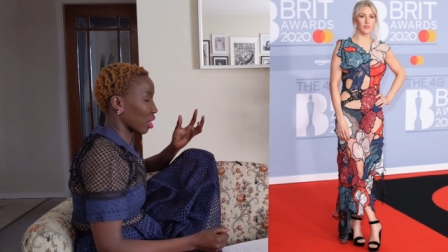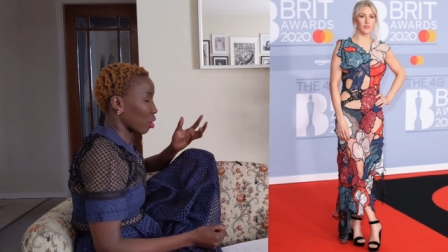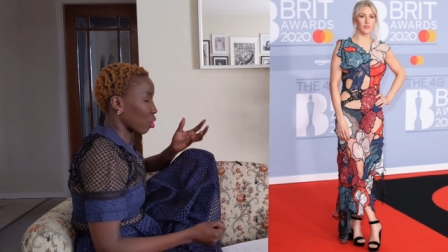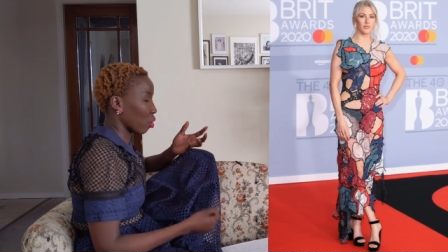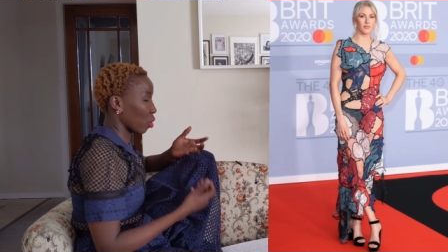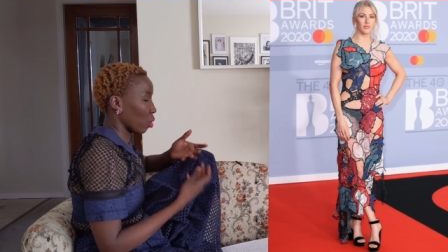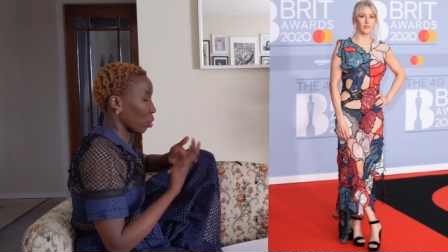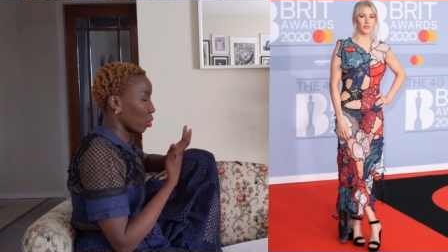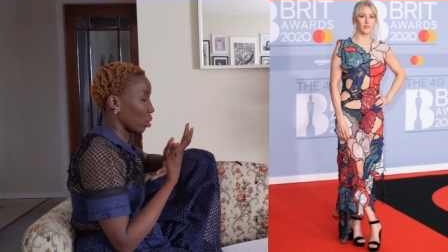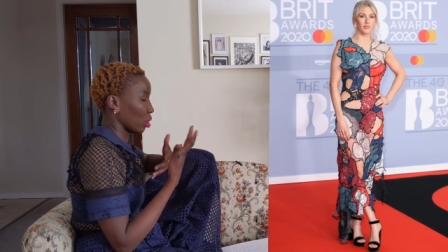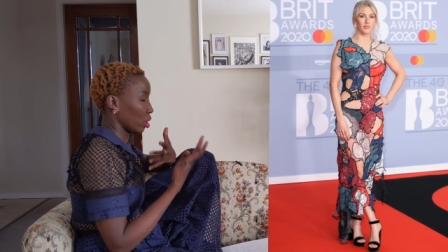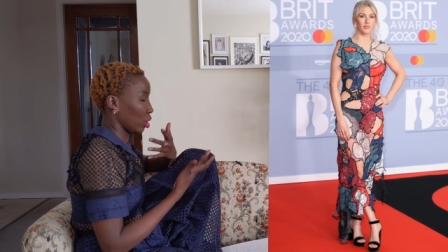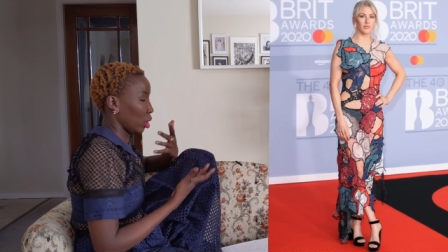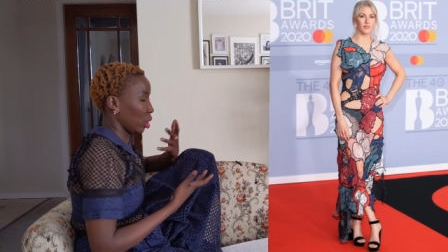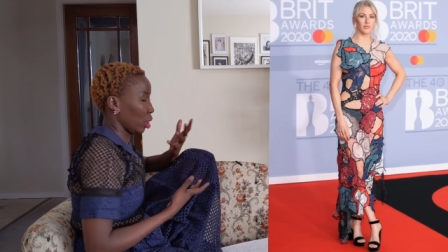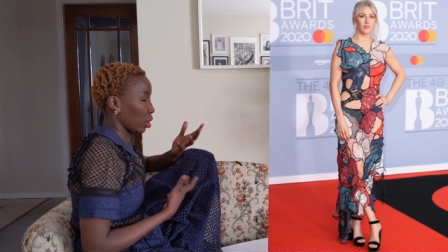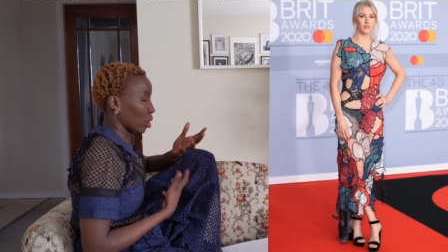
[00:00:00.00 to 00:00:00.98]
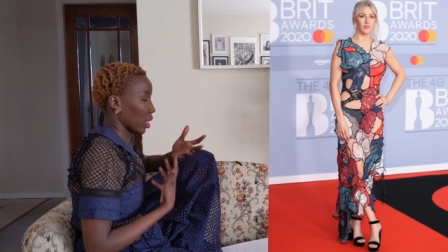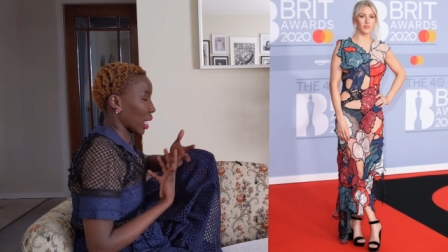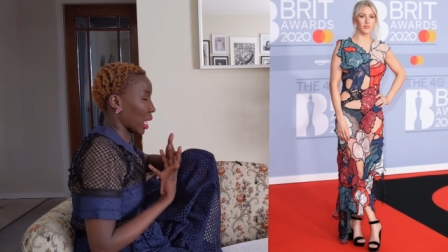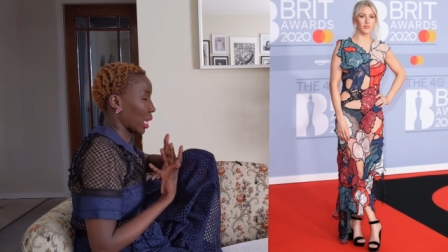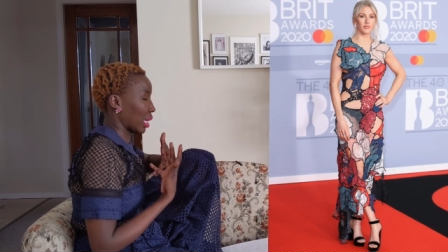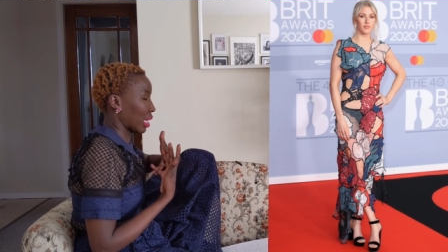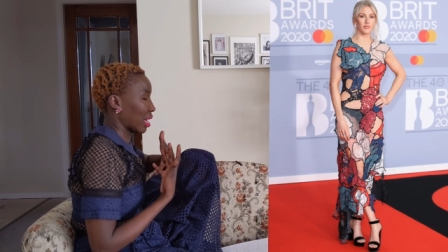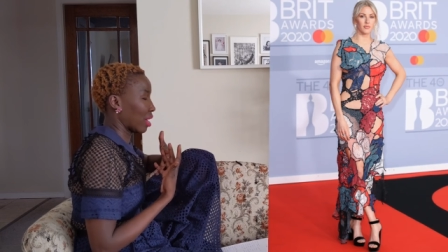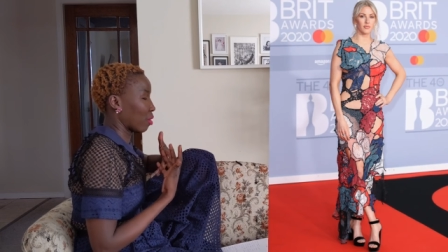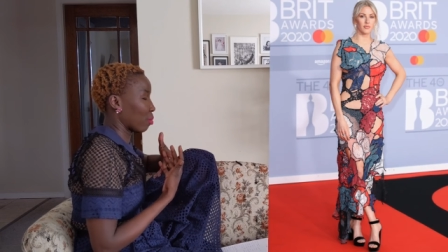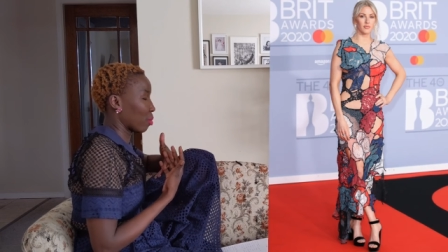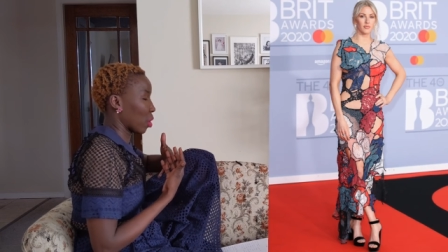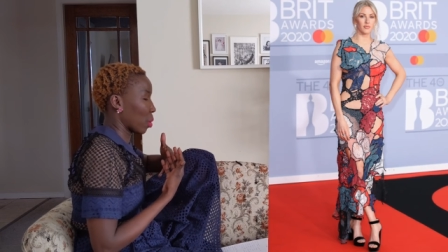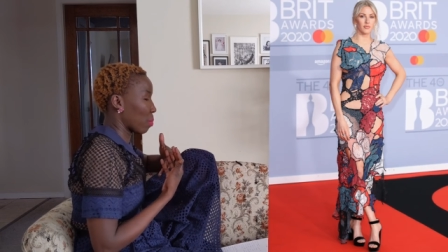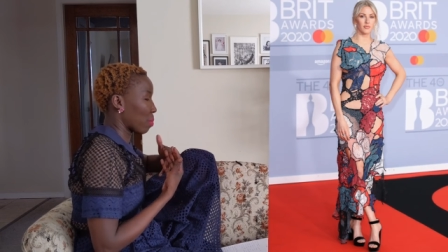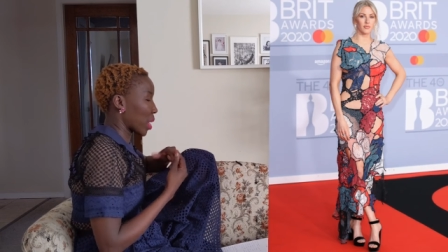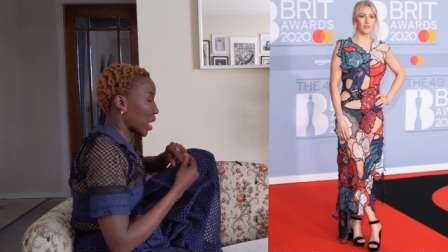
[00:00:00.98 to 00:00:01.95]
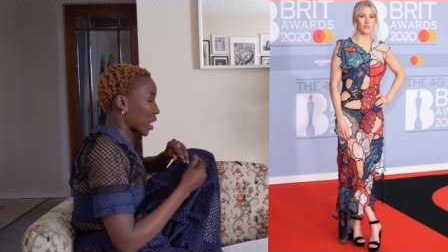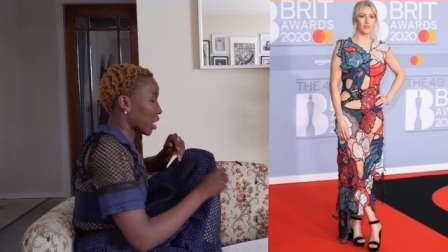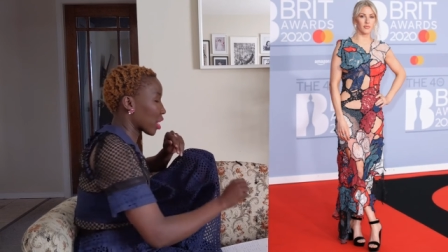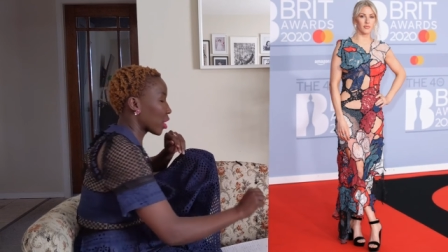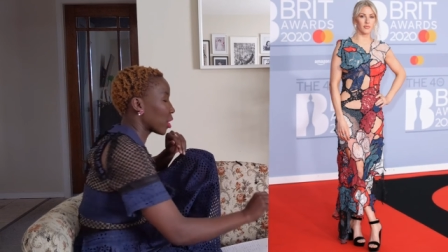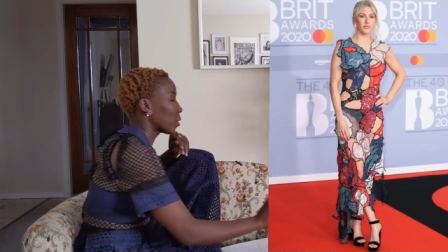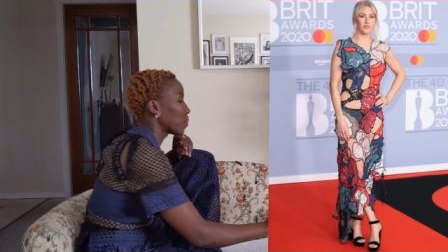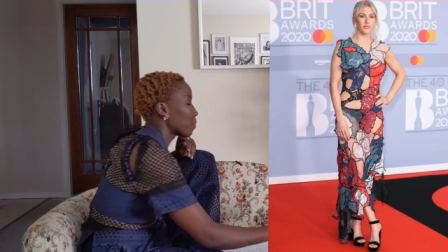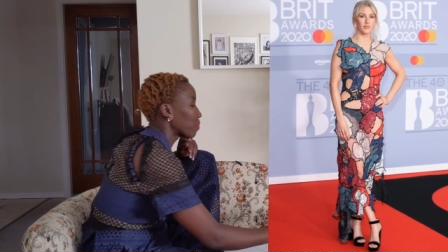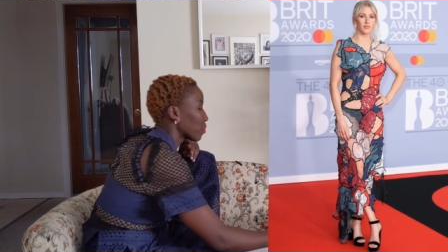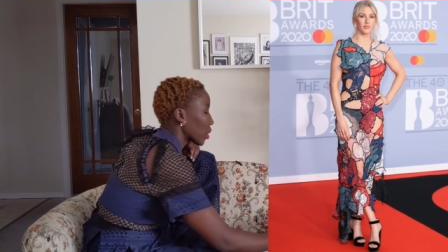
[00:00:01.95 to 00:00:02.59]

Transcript: the whole look a lot more better.